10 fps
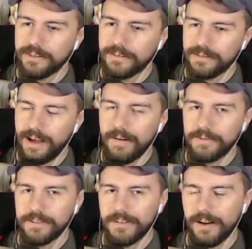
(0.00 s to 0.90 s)
he's
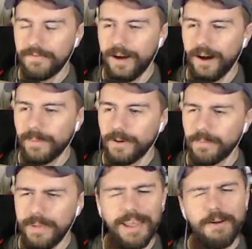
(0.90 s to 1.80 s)
obviously not fire
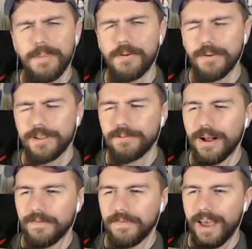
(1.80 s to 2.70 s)
immune. Man, that would be really
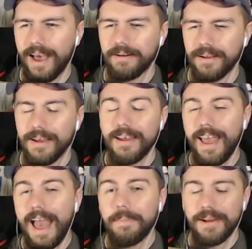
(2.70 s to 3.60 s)
rough if you had to
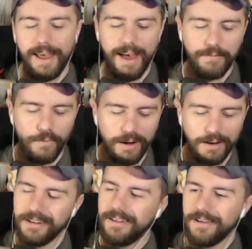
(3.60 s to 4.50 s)
happen to have one
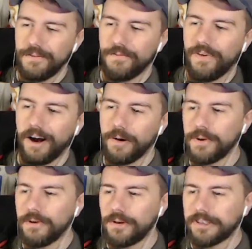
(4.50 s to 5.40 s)
fire
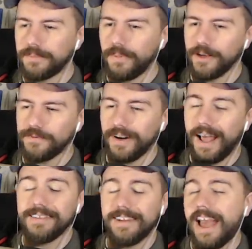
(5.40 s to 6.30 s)
immune during the boss fight.
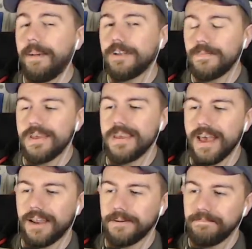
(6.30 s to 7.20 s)
Hasn't happened to me
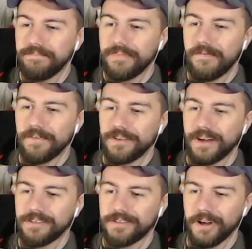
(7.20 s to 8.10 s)
yet. If it
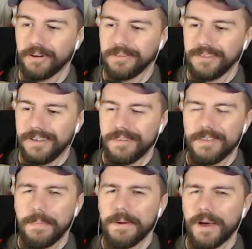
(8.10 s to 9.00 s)
does, though,
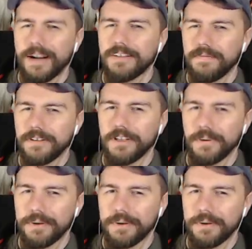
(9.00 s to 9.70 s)
that'd be kind of tough to deal